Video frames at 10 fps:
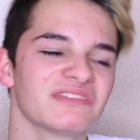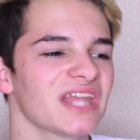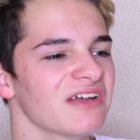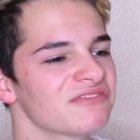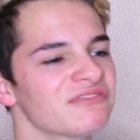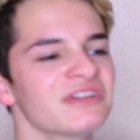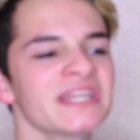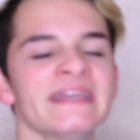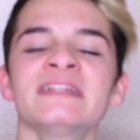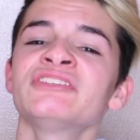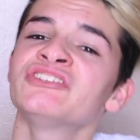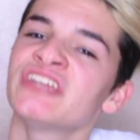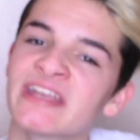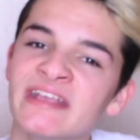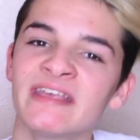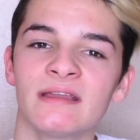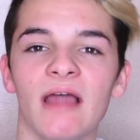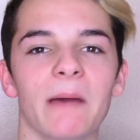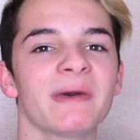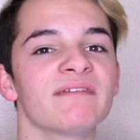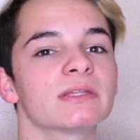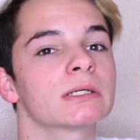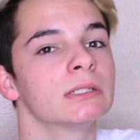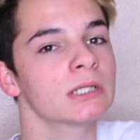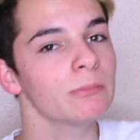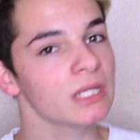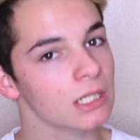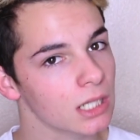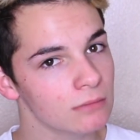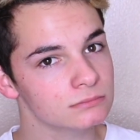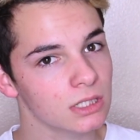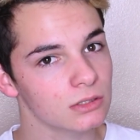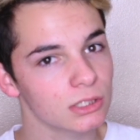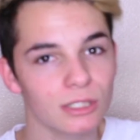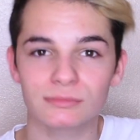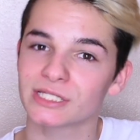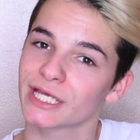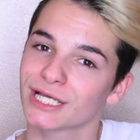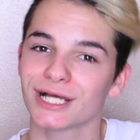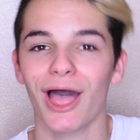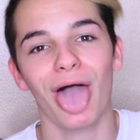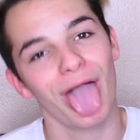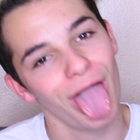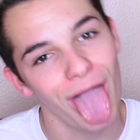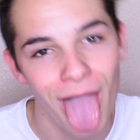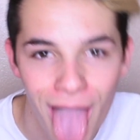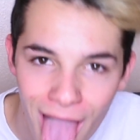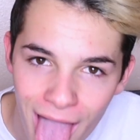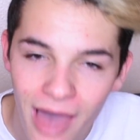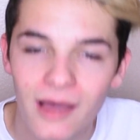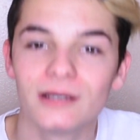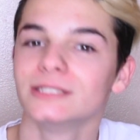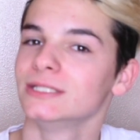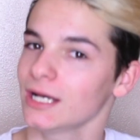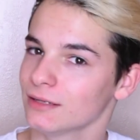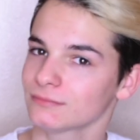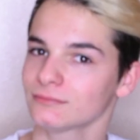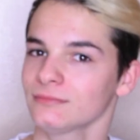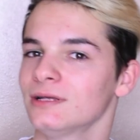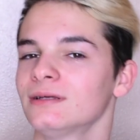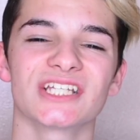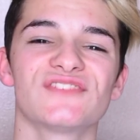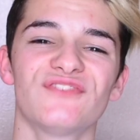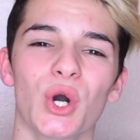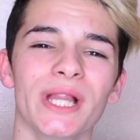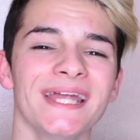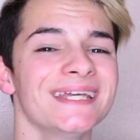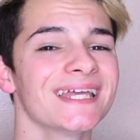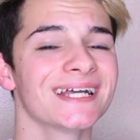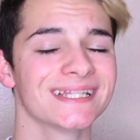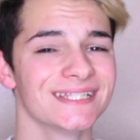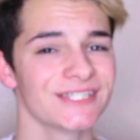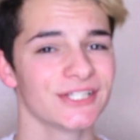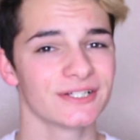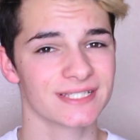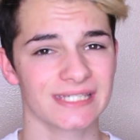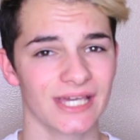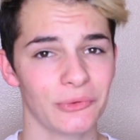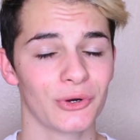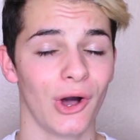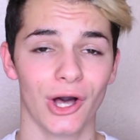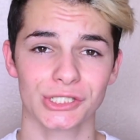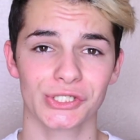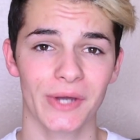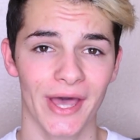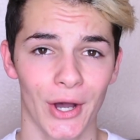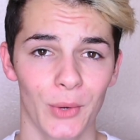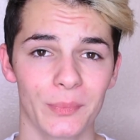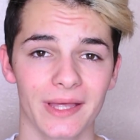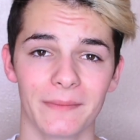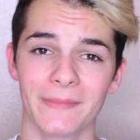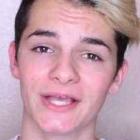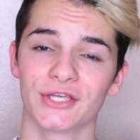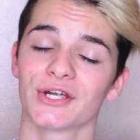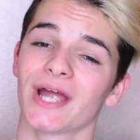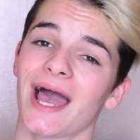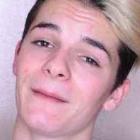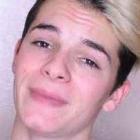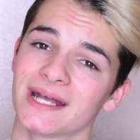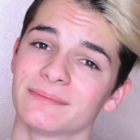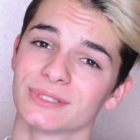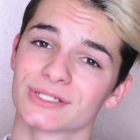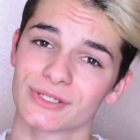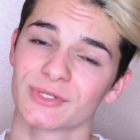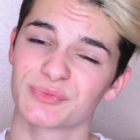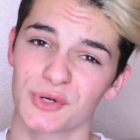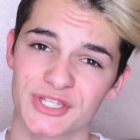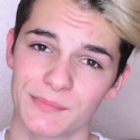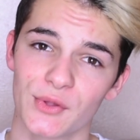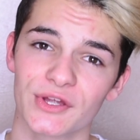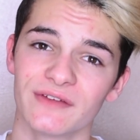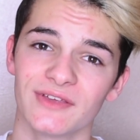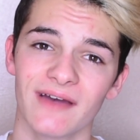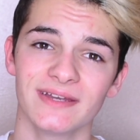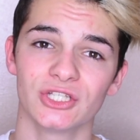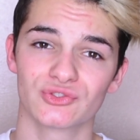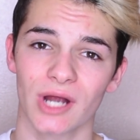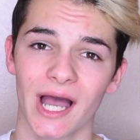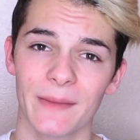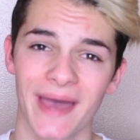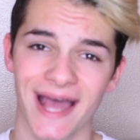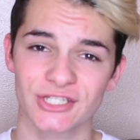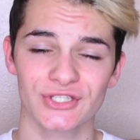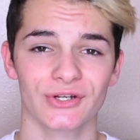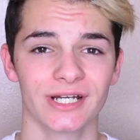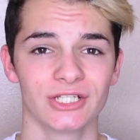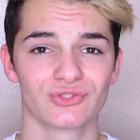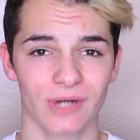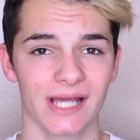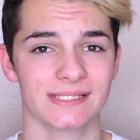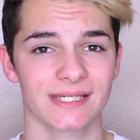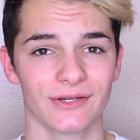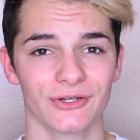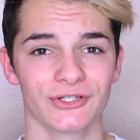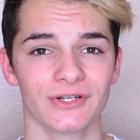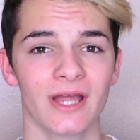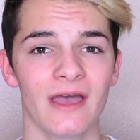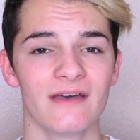That freaking chicken. I'm gonna have to cook them in a gumbo, you know what I'm saying? Yum. Exfoliating and cleansing your skin will also help make your makeup look so much more smoother. If you have any dry patches or any dry skin on your